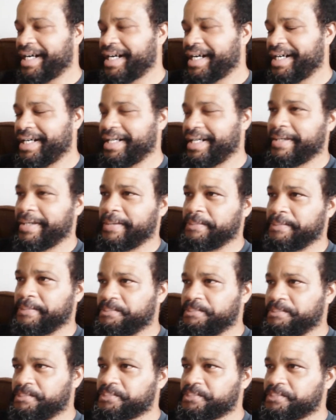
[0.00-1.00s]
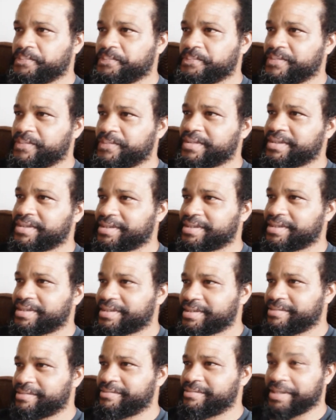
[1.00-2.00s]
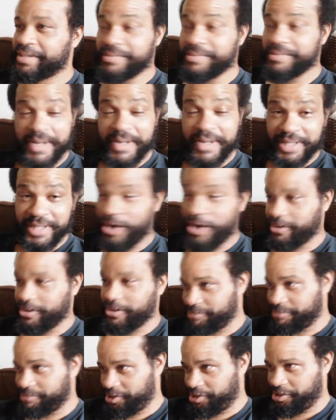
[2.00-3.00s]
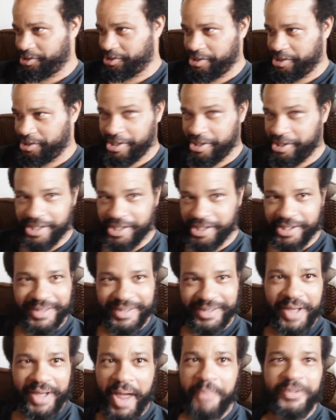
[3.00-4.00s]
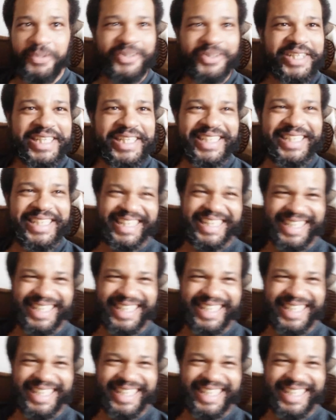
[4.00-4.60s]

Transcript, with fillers: um, you might be, oh shit, I'm gonna get it.